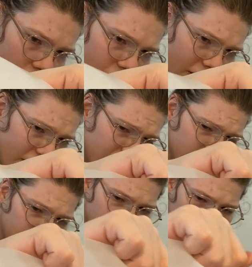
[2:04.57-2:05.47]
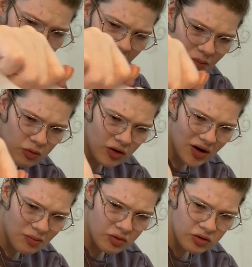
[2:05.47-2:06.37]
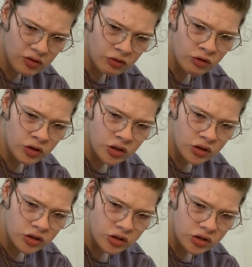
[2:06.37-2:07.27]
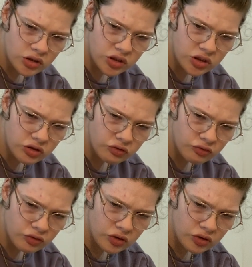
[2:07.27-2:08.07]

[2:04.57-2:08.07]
things, so that I'm more able to